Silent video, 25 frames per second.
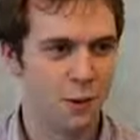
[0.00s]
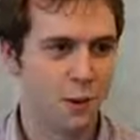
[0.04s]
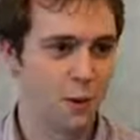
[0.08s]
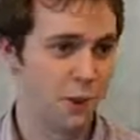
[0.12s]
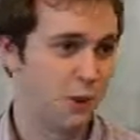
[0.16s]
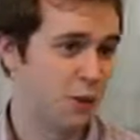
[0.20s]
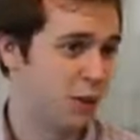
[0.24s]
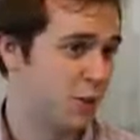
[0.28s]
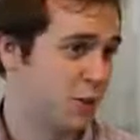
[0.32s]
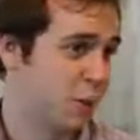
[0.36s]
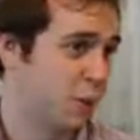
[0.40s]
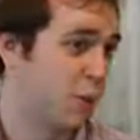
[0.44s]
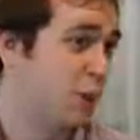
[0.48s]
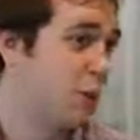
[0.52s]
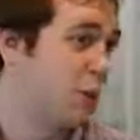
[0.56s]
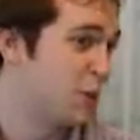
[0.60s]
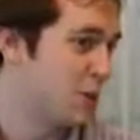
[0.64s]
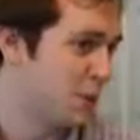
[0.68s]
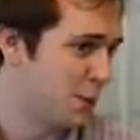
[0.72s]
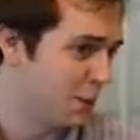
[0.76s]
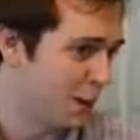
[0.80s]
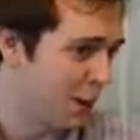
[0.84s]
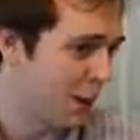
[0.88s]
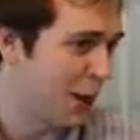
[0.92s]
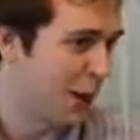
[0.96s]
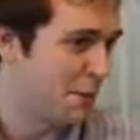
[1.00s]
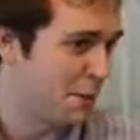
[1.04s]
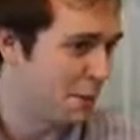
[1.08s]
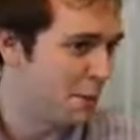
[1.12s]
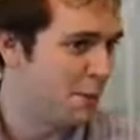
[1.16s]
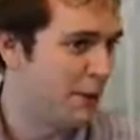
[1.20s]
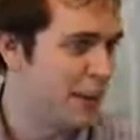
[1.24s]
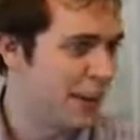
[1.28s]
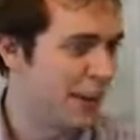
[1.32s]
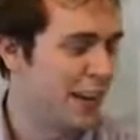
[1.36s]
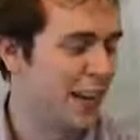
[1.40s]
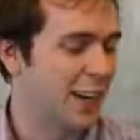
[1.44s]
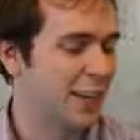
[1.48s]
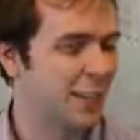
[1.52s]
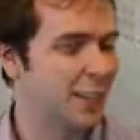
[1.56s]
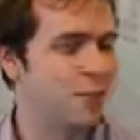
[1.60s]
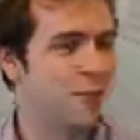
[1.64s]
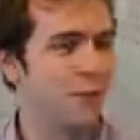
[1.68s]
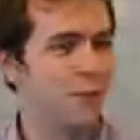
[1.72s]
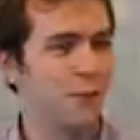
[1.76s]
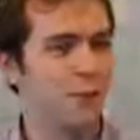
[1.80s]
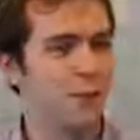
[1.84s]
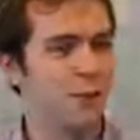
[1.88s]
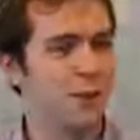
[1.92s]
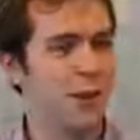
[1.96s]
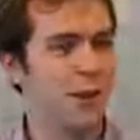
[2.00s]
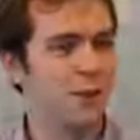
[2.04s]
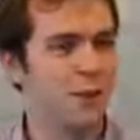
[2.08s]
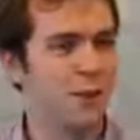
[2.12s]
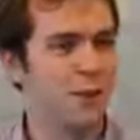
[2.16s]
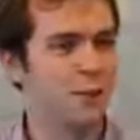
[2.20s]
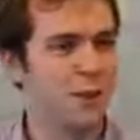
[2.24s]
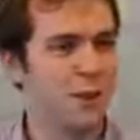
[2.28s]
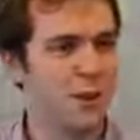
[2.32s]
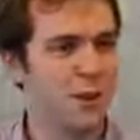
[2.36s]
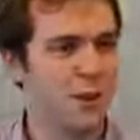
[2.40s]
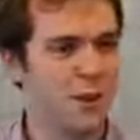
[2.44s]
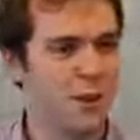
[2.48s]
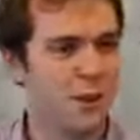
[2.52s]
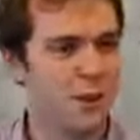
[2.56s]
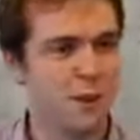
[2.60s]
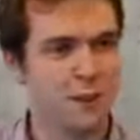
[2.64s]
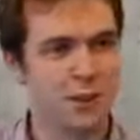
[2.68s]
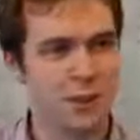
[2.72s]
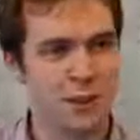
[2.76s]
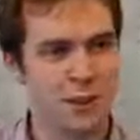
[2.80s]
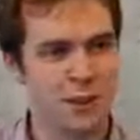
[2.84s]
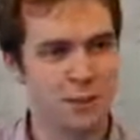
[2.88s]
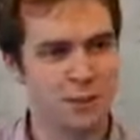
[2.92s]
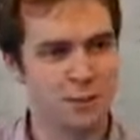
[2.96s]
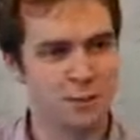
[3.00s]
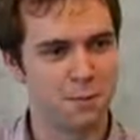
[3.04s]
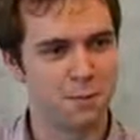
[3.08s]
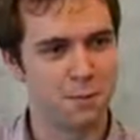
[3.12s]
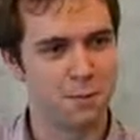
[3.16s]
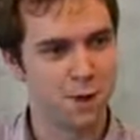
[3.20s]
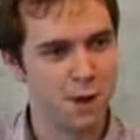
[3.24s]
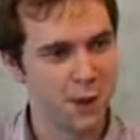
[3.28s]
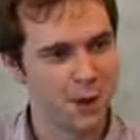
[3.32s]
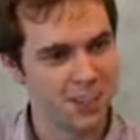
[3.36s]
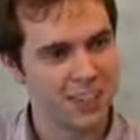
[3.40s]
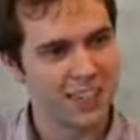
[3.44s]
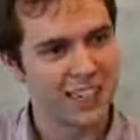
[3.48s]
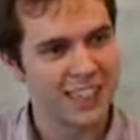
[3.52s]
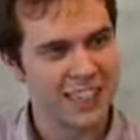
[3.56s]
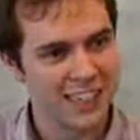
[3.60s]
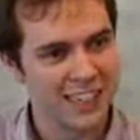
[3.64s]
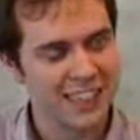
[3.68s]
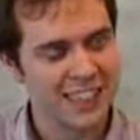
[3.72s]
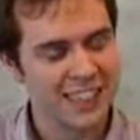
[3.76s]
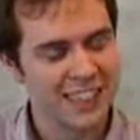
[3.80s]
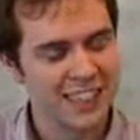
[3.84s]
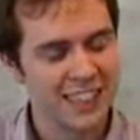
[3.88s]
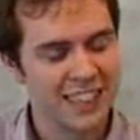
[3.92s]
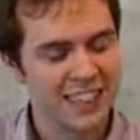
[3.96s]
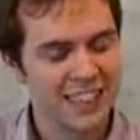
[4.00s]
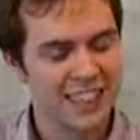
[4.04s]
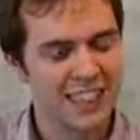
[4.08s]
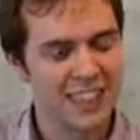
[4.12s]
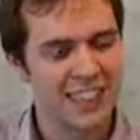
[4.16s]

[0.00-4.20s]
you're supposed to become a mini expert in whatever field you're doing your project in.